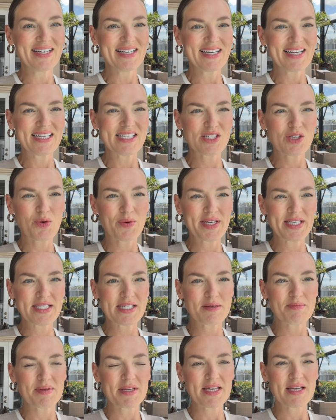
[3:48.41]
is going
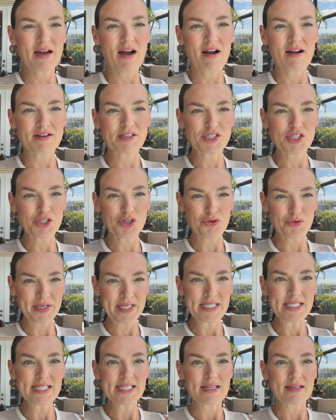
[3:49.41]
to be our
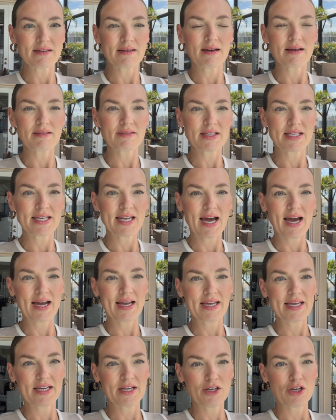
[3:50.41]
screened-in
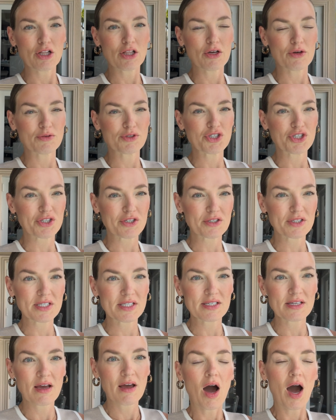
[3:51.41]
lanai enclosures.